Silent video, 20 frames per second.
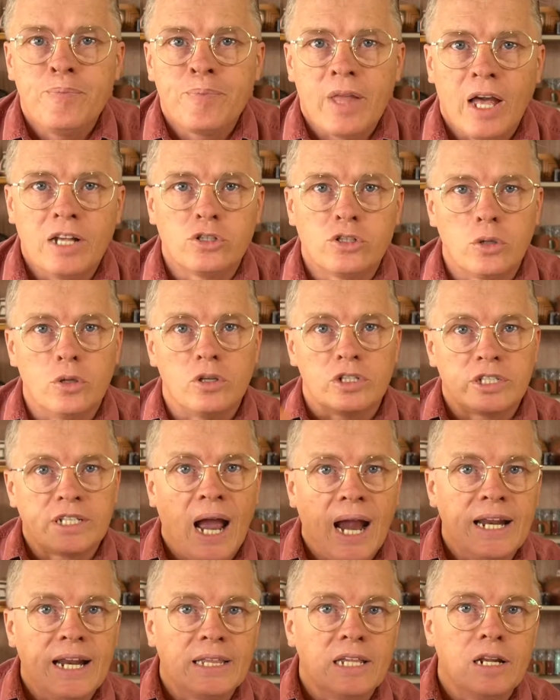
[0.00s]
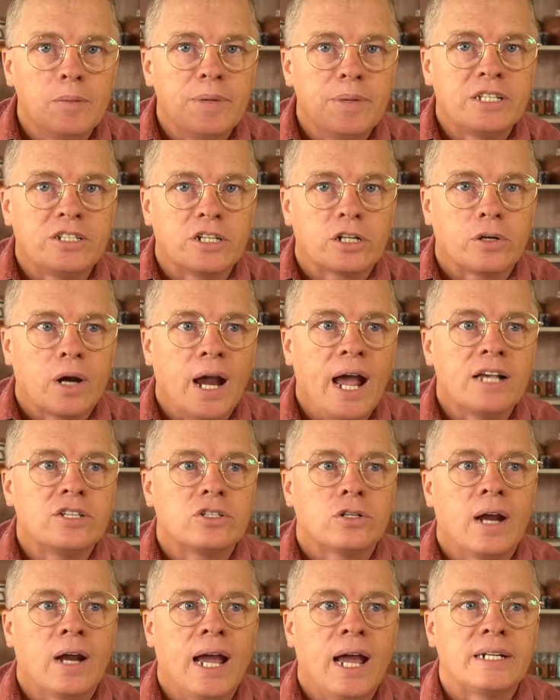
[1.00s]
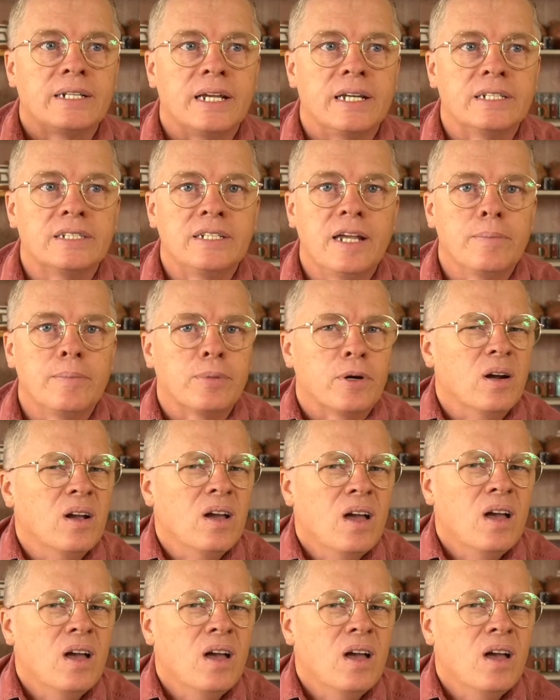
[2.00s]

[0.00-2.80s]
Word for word: And so those tiny little bits of grass are acting as temper.